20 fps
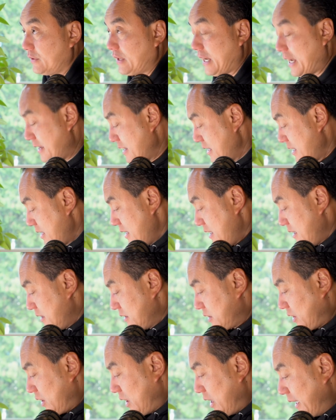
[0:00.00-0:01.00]
Okay,
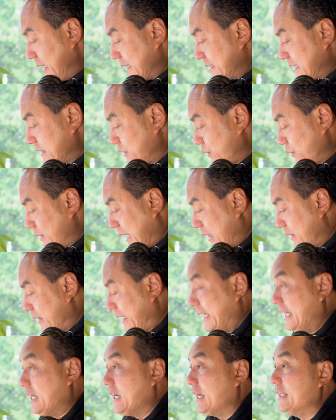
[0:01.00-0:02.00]
so
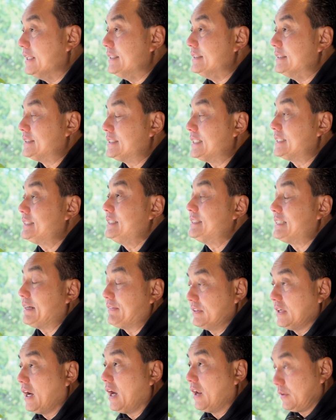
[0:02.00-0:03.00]

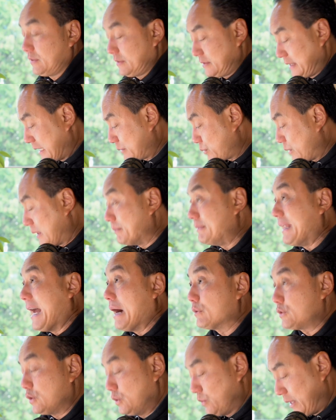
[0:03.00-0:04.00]
$163,867. That's what I'm
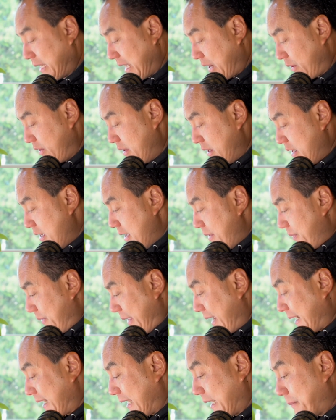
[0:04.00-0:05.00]
down to right now.
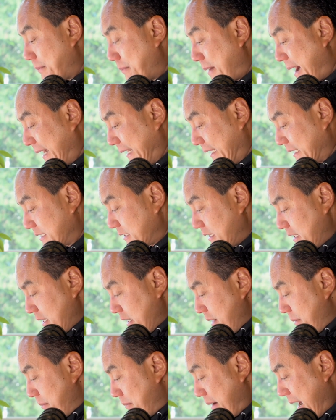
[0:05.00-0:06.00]
Then I gotta minus
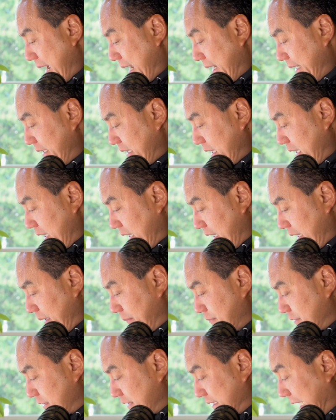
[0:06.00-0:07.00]

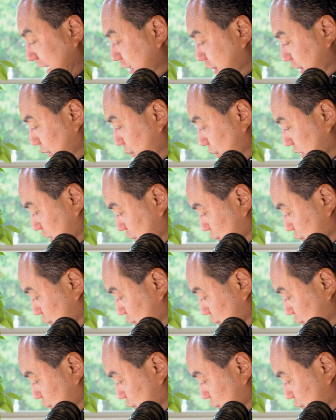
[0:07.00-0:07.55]
my staging, which is